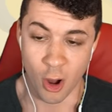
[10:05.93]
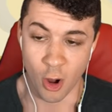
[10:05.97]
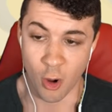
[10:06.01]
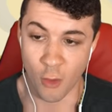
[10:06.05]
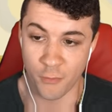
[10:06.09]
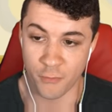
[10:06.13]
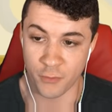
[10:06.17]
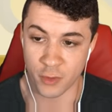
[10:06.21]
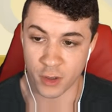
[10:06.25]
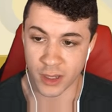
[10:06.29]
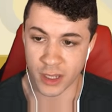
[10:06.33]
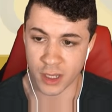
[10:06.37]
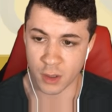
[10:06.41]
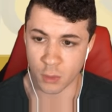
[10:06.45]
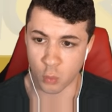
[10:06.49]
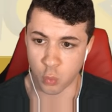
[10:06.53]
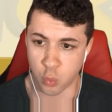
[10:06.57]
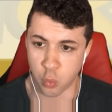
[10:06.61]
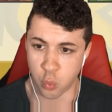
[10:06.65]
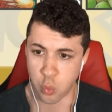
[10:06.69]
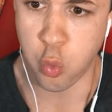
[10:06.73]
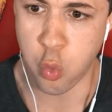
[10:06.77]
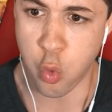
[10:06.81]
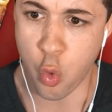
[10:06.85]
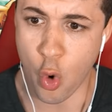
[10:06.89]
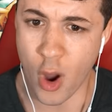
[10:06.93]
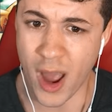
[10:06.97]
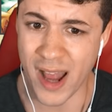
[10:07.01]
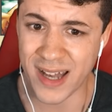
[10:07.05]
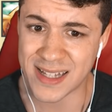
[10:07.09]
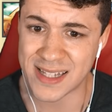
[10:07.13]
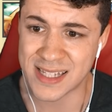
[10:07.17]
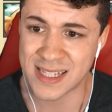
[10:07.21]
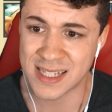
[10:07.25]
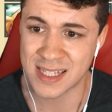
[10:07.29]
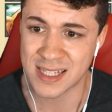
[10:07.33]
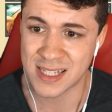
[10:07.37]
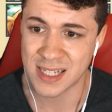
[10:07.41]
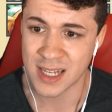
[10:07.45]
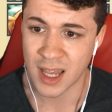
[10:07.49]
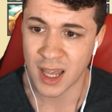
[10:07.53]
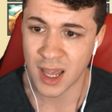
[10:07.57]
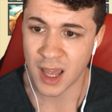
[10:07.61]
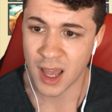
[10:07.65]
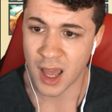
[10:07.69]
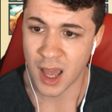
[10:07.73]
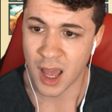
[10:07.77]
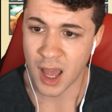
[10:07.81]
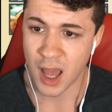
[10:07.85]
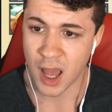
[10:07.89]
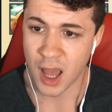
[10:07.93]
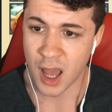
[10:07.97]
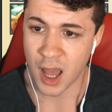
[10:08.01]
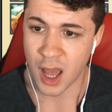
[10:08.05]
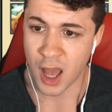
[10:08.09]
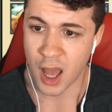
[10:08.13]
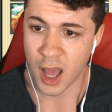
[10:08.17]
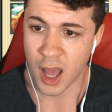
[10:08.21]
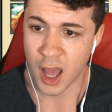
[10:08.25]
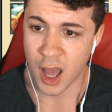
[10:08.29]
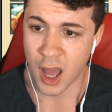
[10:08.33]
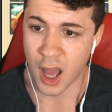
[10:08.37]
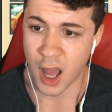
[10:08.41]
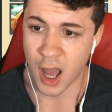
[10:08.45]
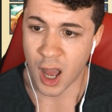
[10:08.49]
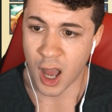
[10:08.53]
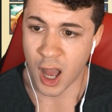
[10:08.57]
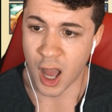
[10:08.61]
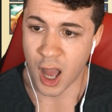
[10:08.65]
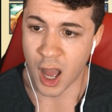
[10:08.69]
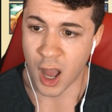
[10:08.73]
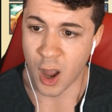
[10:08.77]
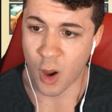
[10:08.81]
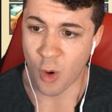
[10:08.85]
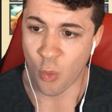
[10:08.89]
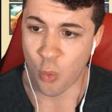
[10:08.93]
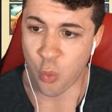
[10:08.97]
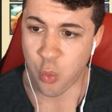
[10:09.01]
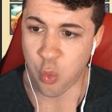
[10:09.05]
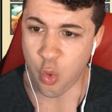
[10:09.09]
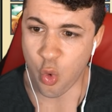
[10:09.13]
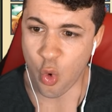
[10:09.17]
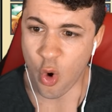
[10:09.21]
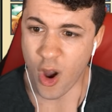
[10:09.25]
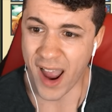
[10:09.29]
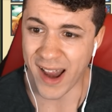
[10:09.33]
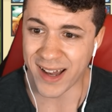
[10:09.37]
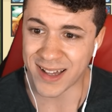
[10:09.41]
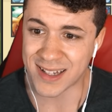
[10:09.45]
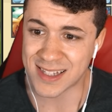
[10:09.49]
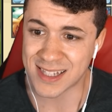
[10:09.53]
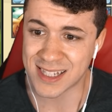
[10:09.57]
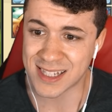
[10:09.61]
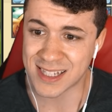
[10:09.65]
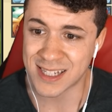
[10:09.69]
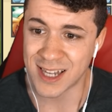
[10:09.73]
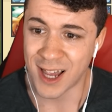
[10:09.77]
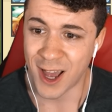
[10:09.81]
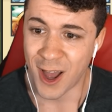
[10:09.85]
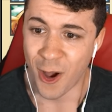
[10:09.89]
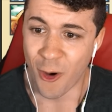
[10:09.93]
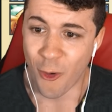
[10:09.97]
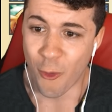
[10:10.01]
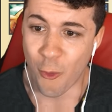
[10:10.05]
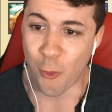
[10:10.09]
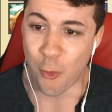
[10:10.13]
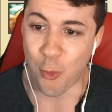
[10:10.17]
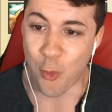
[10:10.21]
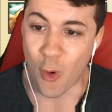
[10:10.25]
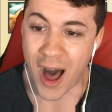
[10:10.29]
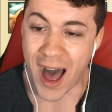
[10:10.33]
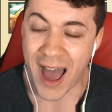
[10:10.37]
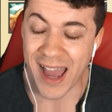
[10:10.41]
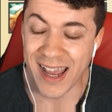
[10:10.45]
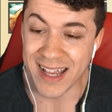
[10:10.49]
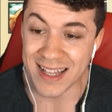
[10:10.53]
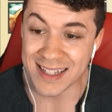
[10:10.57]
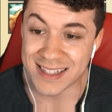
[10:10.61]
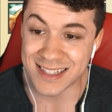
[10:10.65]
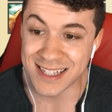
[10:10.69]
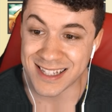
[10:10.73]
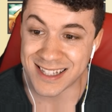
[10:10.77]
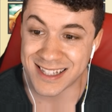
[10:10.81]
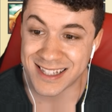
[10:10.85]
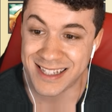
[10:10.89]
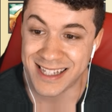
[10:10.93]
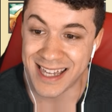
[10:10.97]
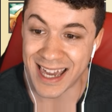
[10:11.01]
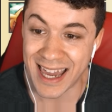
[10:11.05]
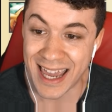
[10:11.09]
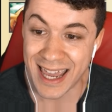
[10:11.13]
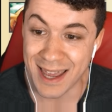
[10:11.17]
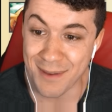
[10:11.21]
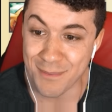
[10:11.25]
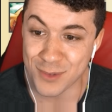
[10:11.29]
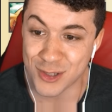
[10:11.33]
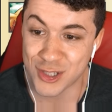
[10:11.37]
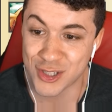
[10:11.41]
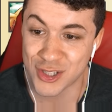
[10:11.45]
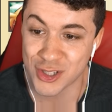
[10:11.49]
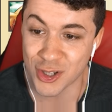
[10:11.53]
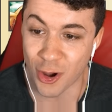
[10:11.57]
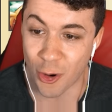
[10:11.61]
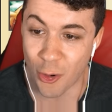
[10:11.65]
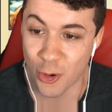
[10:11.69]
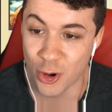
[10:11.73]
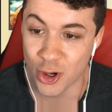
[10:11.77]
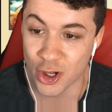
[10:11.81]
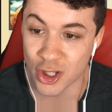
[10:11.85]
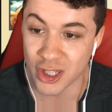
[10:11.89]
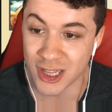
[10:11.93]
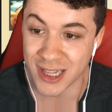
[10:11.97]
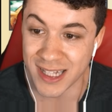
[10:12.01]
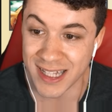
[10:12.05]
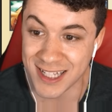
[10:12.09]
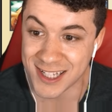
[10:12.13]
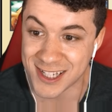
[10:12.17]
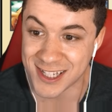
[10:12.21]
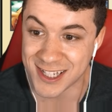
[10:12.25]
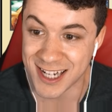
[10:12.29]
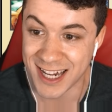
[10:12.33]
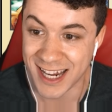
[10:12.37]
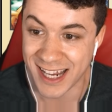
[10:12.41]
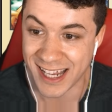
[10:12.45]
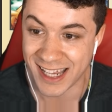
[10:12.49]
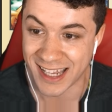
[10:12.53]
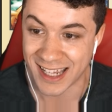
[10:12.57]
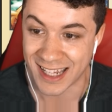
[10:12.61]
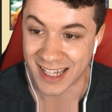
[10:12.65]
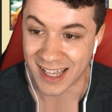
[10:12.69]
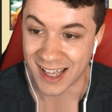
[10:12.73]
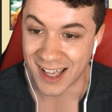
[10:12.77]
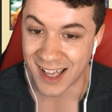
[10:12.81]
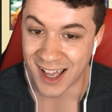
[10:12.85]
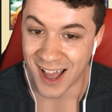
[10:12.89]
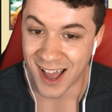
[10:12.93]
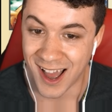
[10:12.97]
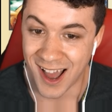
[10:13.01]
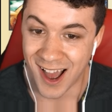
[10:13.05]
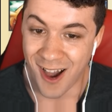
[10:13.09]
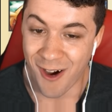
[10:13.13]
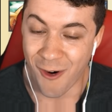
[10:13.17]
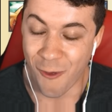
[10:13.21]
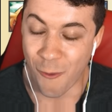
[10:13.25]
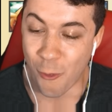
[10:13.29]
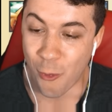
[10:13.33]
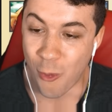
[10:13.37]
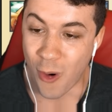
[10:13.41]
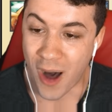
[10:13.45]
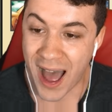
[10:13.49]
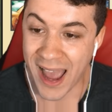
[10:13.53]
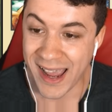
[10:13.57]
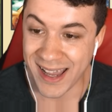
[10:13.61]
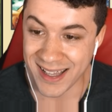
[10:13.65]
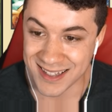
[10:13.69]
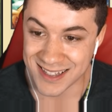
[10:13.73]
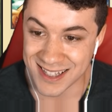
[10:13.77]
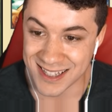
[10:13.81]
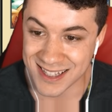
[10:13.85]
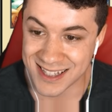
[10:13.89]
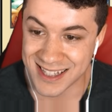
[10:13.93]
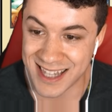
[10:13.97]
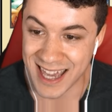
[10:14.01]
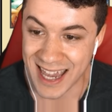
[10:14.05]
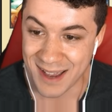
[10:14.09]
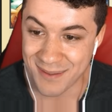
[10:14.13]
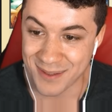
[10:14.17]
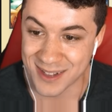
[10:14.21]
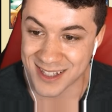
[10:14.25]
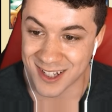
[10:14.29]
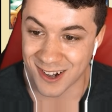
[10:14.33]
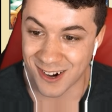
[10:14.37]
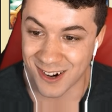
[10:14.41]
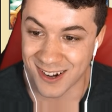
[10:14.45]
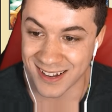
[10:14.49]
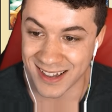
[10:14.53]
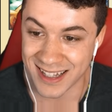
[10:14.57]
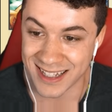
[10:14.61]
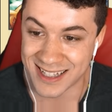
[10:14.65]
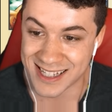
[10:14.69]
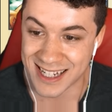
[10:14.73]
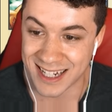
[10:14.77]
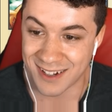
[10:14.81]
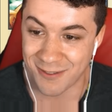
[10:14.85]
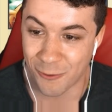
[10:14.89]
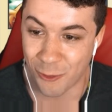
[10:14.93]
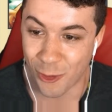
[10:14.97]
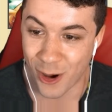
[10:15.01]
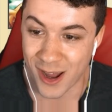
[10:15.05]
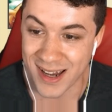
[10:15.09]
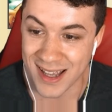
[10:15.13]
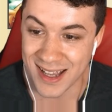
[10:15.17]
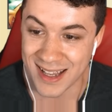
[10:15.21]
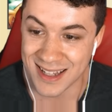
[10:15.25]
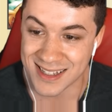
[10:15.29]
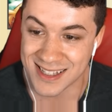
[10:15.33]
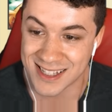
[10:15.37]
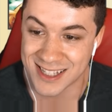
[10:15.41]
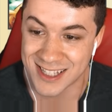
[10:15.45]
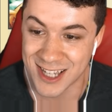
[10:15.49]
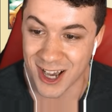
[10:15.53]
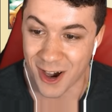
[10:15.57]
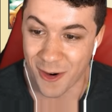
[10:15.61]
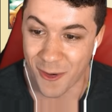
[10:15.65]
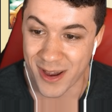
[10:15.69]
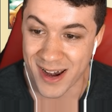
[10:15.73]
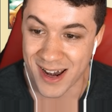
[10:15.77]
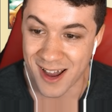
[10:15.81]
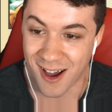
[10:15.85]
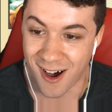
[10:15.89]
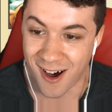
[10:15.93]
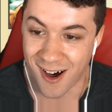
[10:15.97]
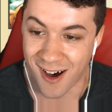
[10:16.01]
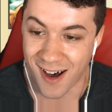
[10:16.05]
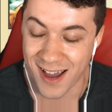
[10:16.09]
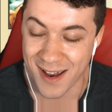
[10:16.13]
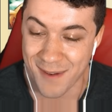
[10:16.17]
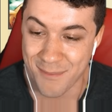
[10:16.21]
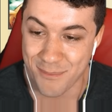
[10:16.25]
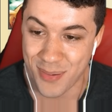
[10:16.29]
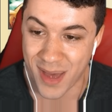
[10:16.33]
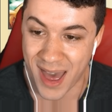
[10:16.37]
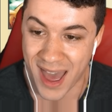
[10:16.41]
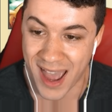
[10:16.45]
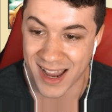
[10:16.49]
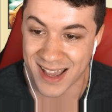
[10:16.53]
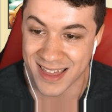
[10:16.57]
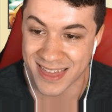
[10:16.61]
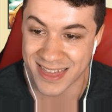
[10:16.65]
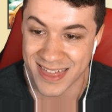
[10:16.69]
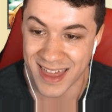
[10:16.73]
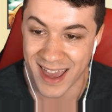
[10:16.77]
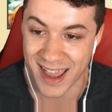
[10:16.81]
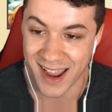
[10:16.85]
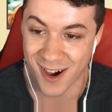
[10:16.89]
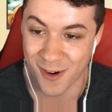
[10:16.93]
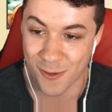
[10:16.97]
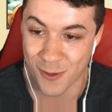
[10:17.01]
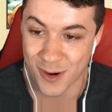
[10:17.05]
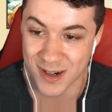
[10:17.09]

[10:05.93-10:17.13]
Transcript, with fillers: hopefully- What?! What?! Why is this game so glitchy? Why is this game so glitchy? What is going on back there